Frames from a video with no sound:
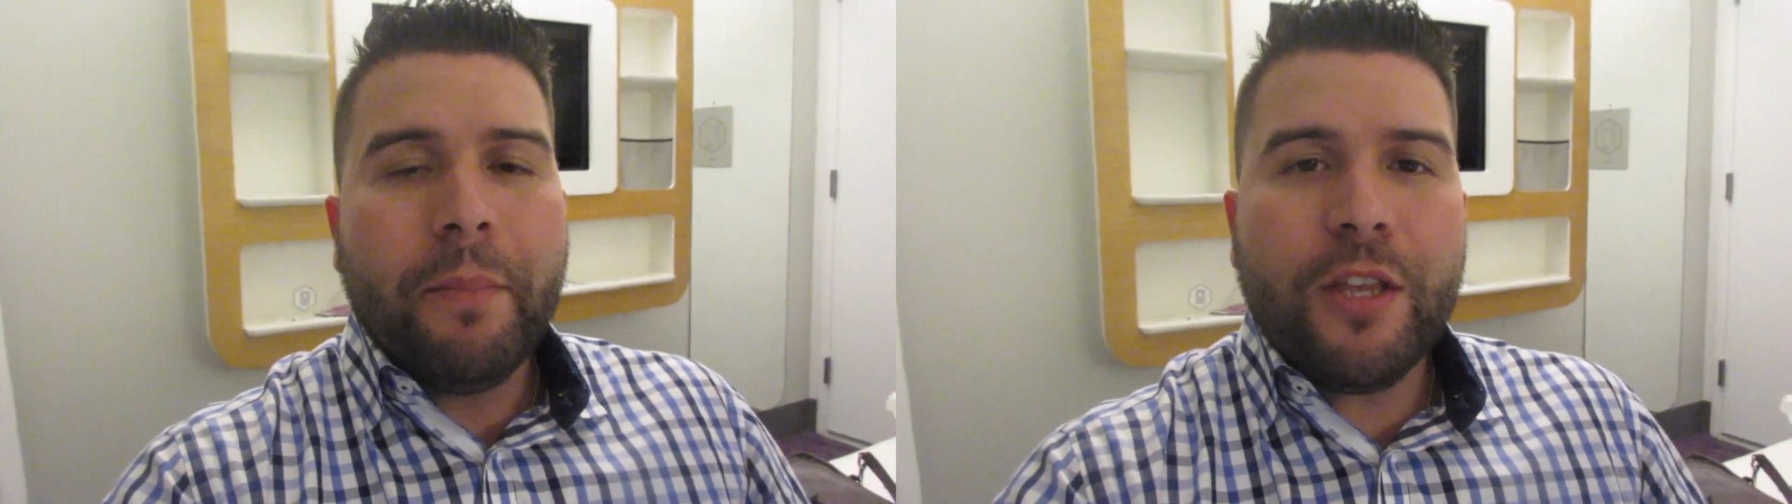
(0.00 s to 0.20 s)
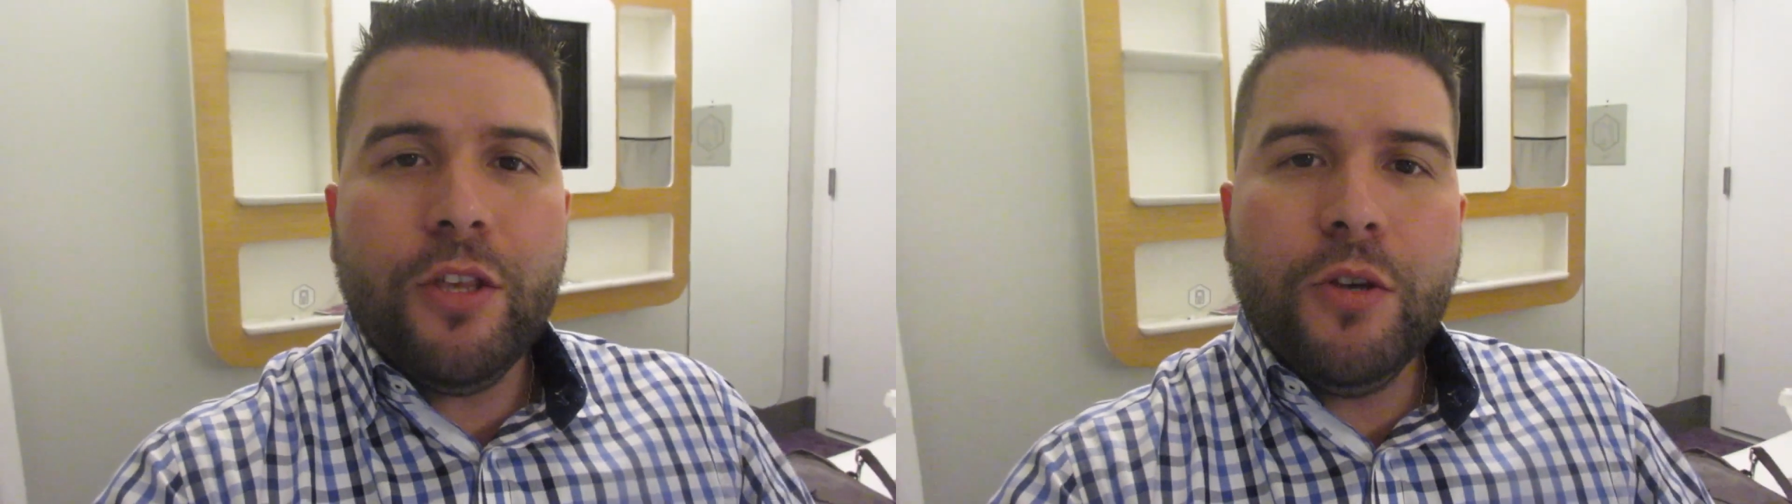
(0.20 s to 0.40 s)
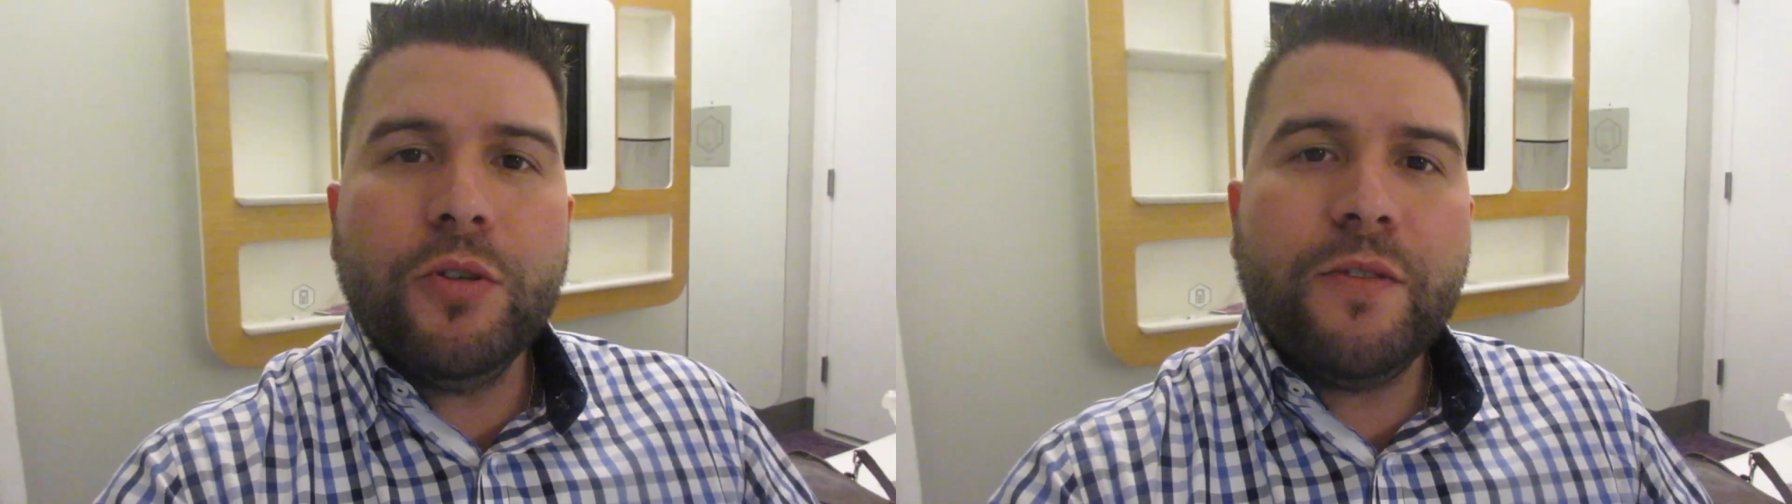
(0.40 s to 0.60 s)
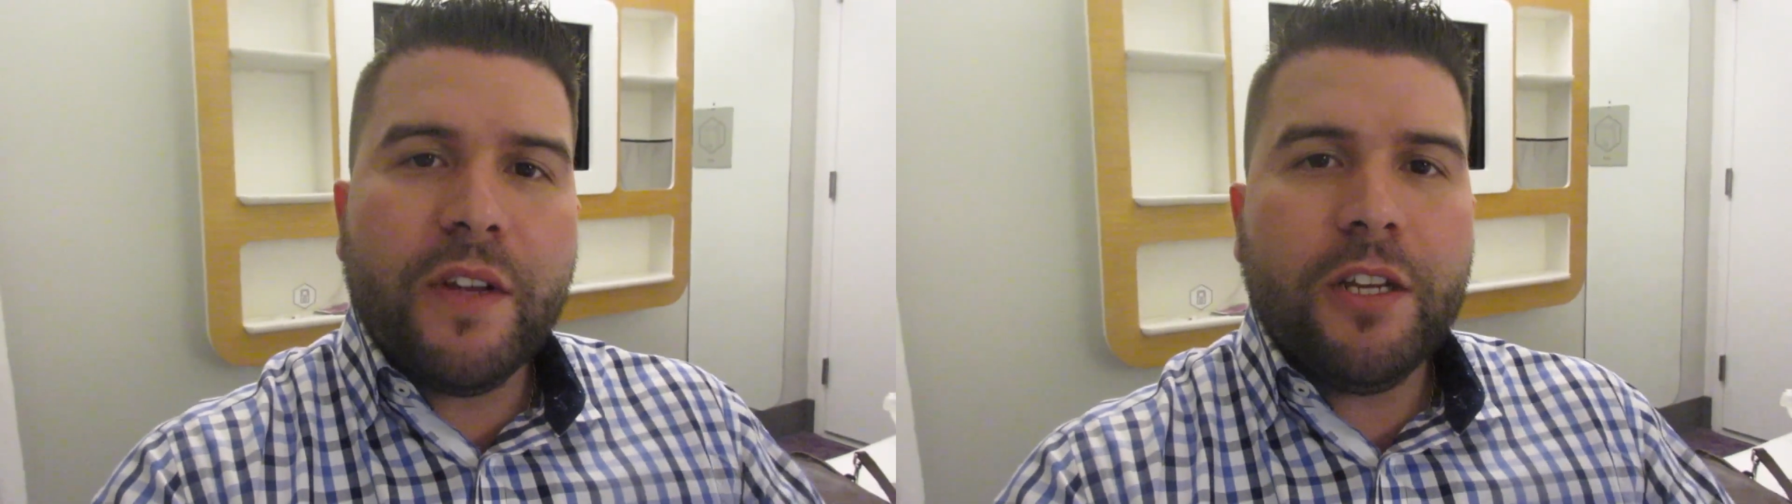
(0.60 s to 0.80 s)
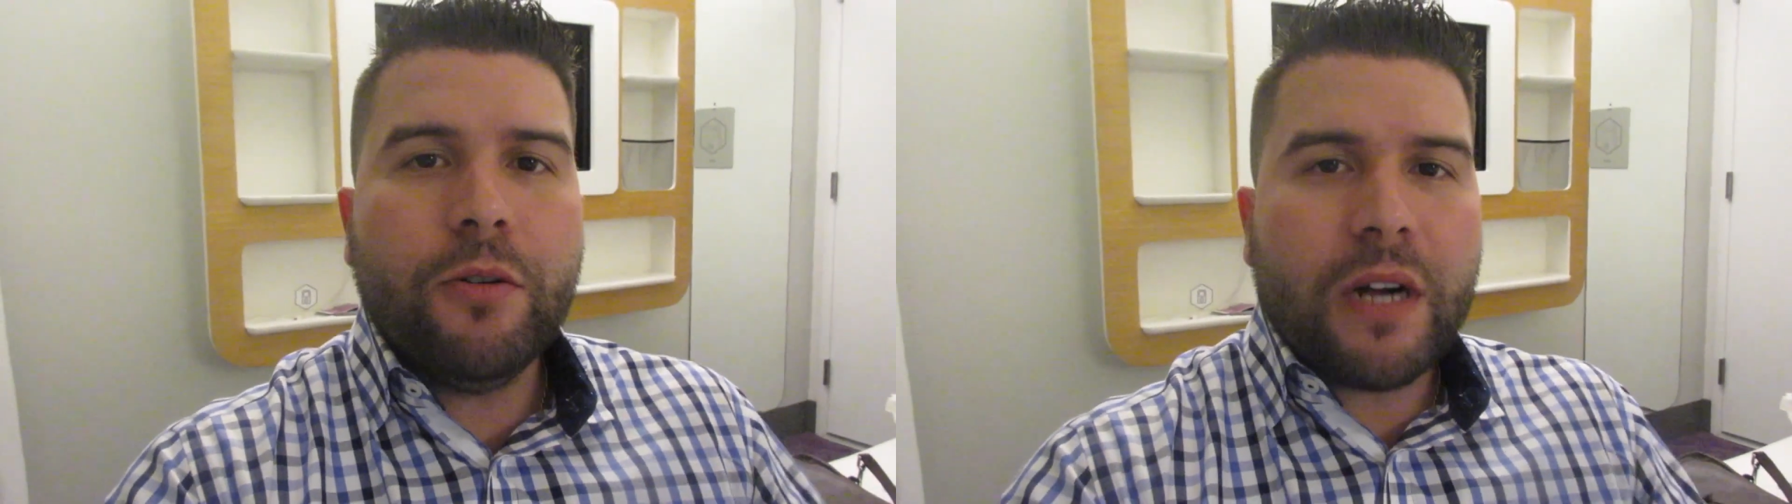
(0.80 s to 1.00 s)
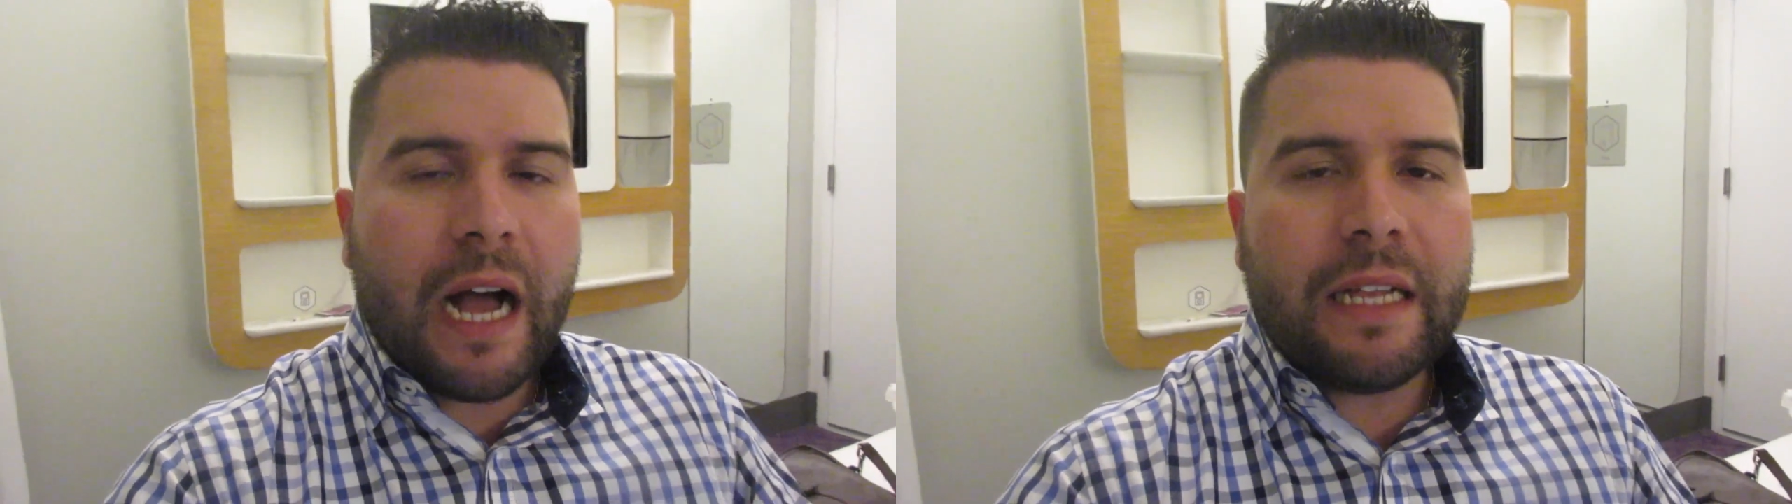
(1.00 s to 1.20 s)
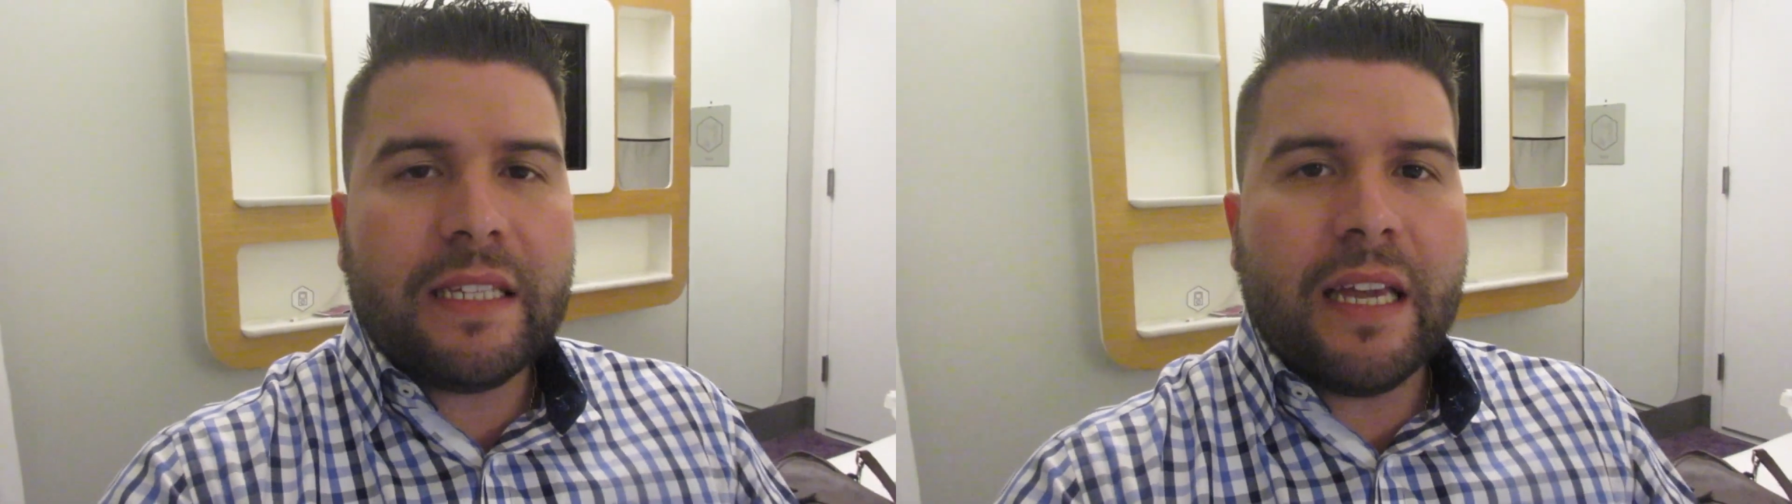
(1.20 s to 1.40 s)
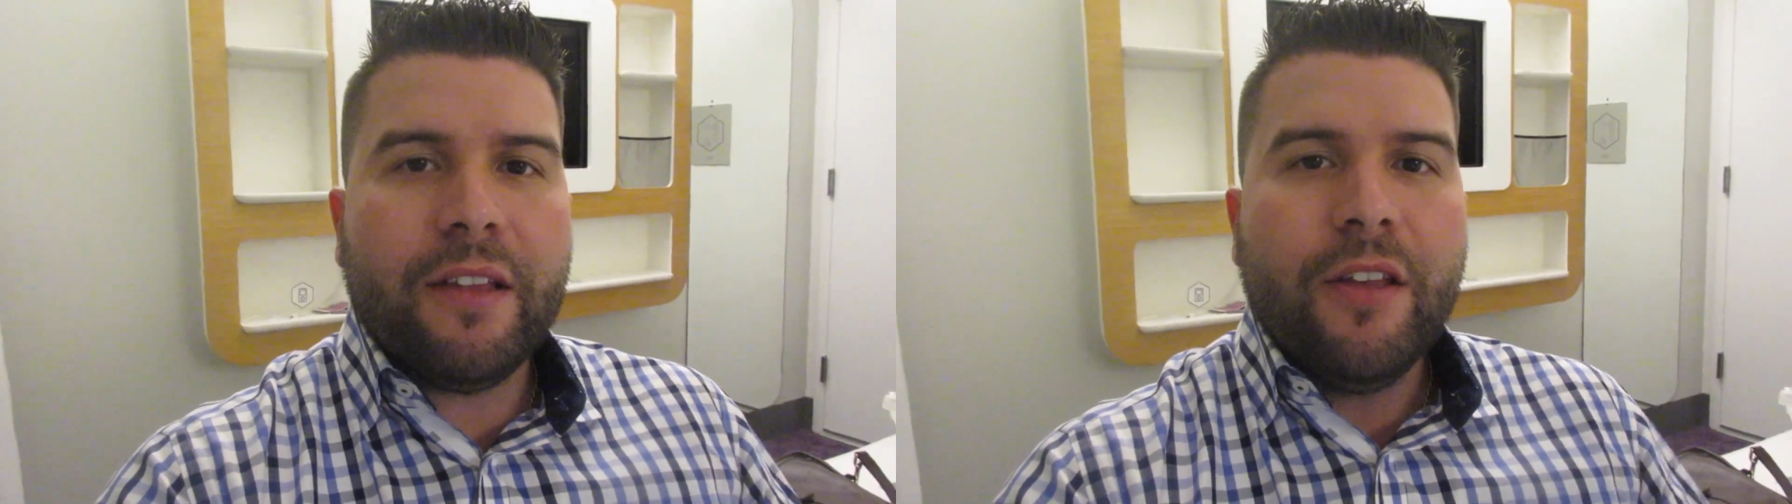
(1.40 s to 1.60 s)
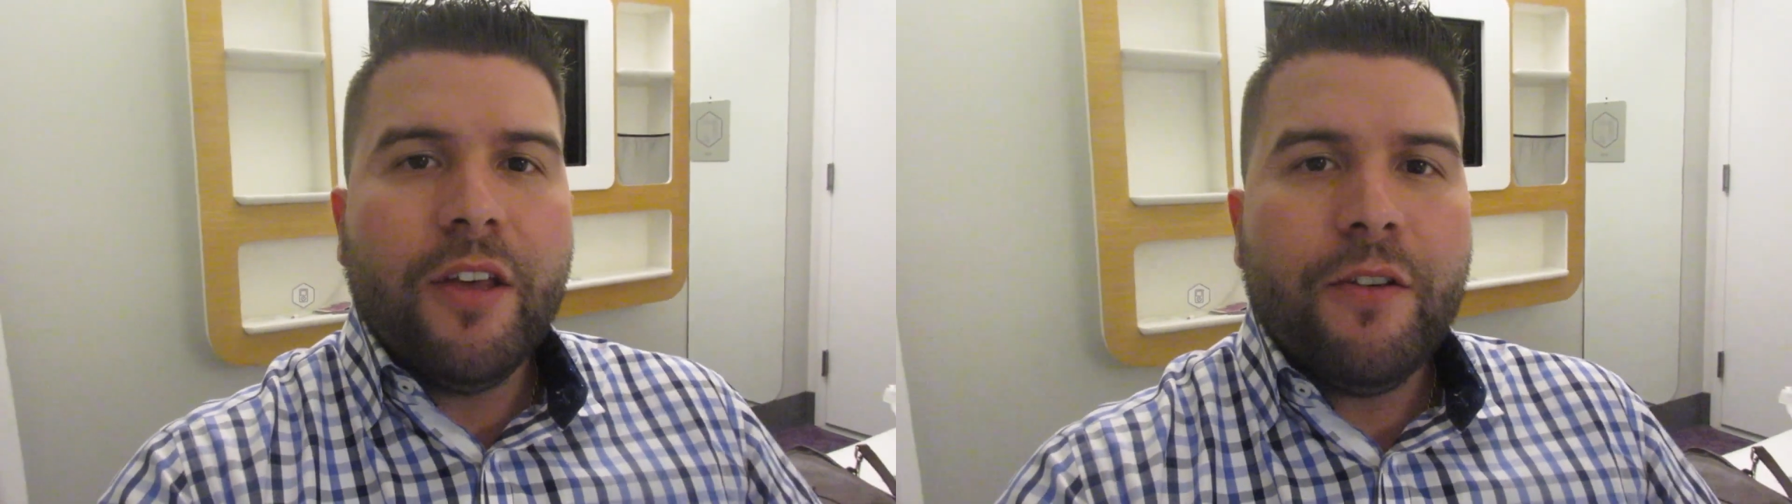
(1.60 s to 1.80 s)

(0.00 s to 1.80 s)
but use video content.